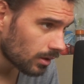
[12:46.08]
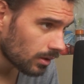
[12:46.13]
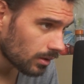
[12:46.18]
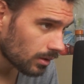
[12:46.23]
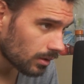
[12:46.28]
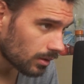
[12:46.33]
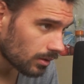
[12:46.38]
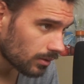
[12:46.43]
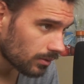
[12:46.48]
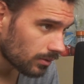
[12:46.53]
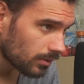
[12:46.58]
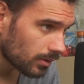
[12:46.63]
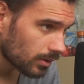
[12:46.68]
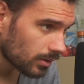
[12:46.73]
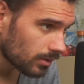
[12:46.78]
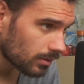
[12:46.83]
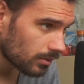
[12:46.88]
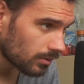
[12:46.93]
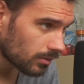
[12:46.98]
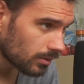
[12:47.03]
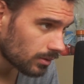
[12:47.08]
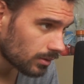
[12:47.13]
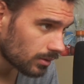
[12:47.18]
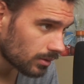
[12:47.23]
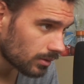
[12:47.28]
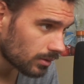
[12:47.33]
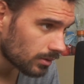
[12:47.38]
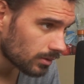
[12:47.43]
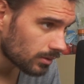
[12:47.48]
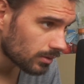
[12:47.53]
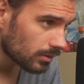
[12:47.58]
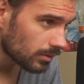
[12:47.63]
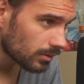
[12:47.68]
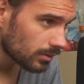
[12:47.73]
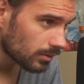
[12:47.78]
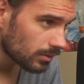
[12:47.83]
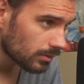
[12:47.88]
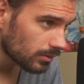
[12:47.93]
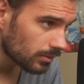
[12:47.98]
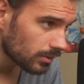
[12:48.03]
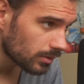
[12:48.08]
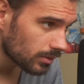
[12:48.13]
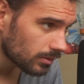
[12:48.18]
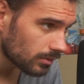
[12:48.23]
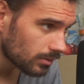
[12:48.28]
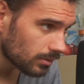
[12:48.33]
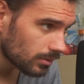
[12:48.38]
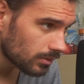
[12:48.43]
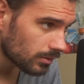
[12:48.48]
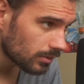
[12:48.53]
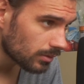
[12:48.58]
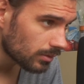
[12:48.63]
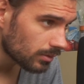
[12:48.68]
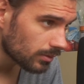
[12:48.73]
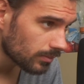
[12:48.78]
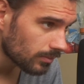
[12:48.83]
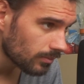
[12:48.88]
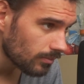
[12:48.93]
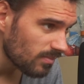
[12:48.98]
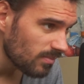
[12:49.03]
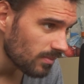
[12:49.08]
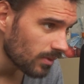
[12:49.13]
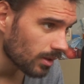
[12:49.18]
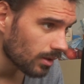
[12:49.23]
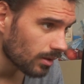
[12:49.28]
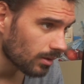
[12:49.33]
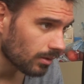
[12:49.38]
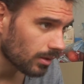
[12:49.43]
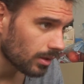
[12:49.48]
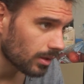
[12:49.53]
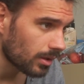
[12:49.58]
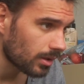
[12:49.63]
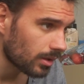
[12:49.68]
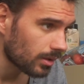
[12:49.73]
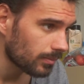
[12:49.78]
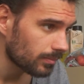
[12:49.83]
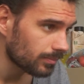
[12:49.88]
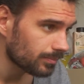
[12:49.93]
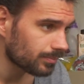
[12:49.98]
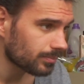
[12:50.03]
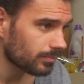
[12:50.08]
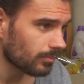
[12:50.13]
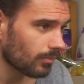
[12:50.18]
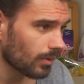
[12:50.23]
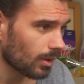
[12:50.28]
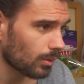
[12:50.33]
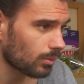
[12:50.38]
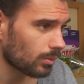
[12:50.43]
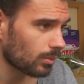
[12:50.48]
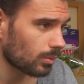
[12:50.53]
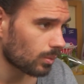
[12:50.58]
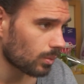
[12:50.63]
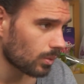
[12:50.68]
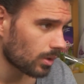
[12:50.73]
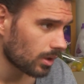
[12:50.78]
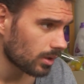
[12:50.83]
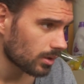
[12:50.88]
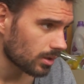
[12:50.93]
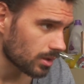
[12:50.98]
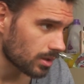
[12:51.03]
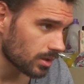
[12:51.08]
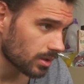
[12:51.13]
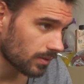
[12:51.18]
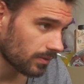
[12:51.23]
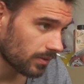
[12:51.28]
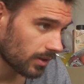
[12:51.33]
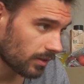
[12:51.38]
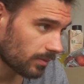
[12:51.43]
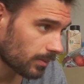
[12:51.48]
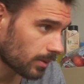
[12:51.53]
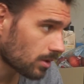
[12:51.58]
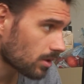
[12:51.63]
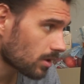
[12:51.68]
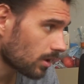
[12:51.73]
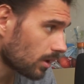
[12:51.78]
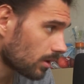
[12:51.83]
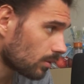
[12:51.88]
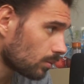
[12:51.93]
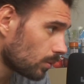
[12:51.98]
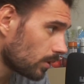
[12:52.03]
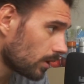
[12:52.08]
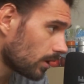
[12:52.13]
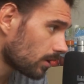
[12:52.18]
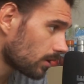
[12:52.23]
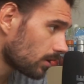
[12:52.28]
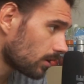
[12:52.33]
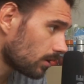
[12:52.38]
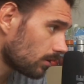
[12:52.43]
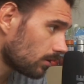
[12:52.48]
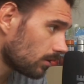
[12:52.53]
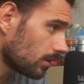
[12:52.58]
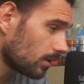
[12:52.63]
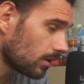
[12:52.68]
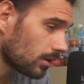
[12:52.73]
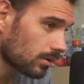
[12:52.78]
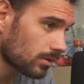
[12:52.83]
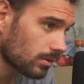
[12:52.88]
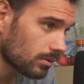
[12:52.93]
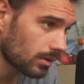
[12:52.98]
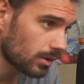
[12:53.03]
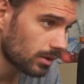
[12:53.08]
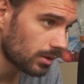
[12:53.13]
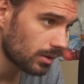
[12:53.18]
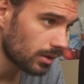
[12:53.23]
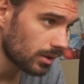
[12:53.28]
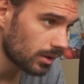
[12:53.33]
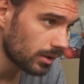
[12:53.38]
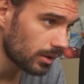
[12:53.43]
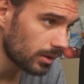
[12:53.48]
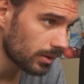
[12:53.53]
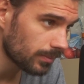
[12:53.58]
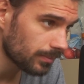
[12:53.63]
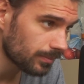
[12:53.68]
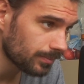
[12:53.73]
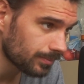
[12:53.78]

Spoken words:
Nothing new here. Nothing new going on. Okay, here. This is the 5-minute chart. We enter our trade here